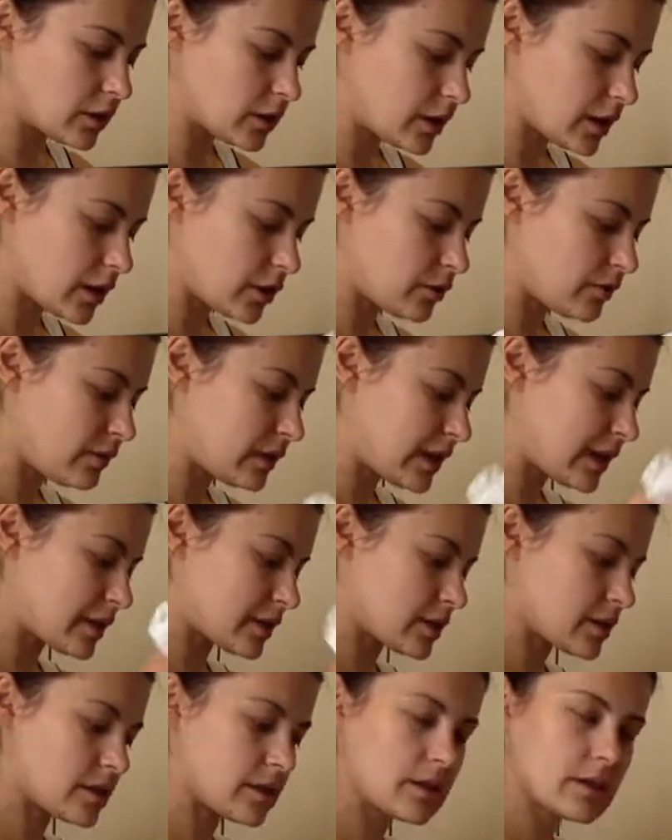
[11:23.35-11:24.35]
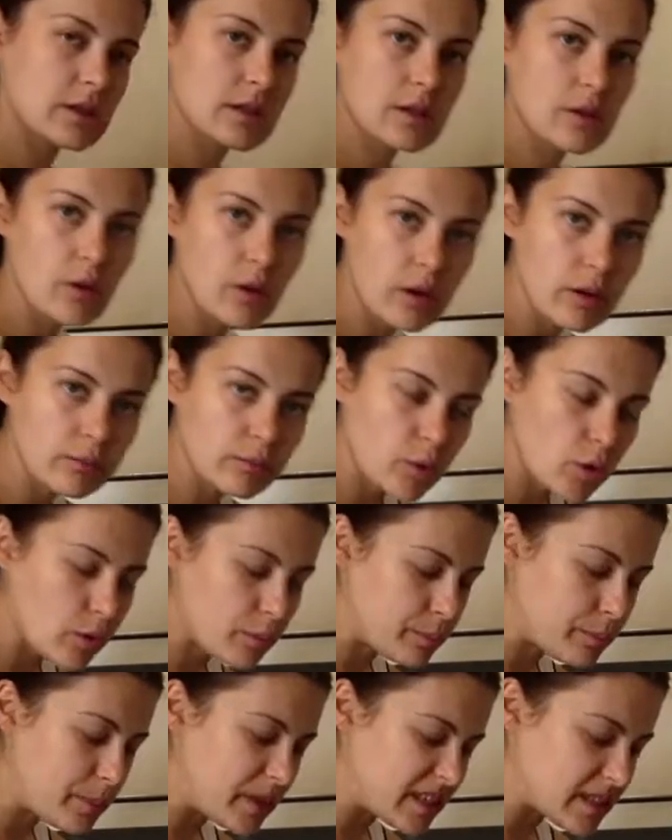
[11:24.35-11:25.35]
kind of lettuce, it's got a more
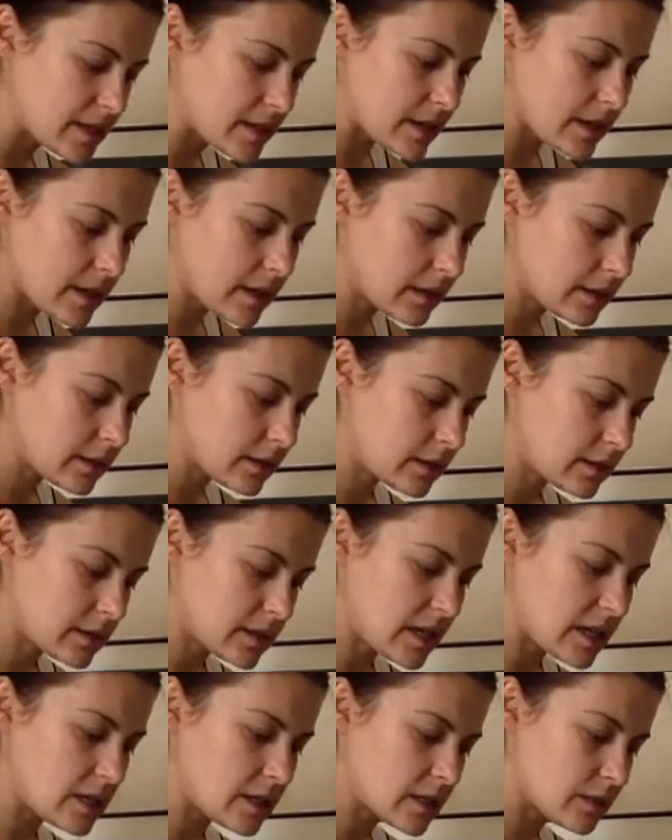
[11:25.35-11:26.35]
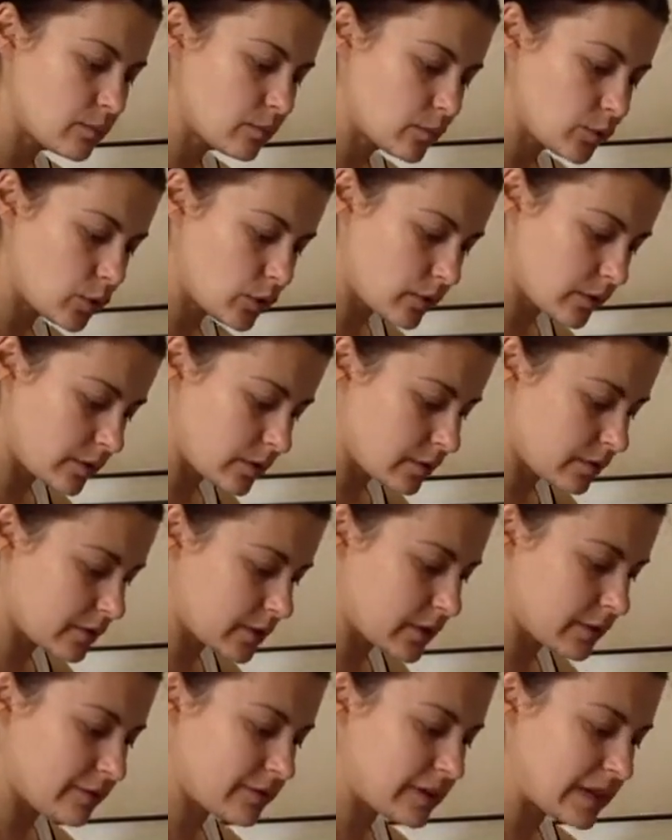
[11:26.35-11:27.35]
bitter taste, more of
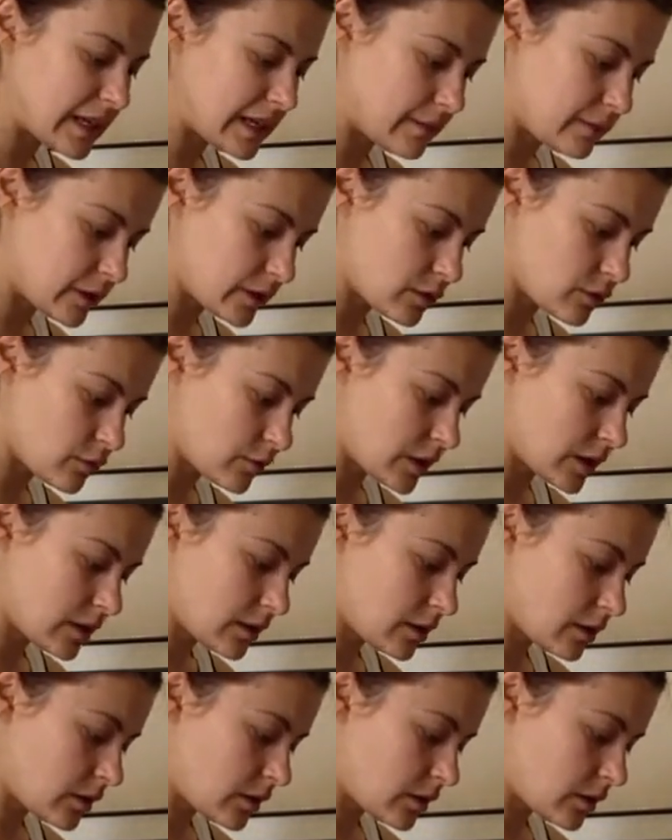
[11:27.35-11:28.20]
a flavour to it.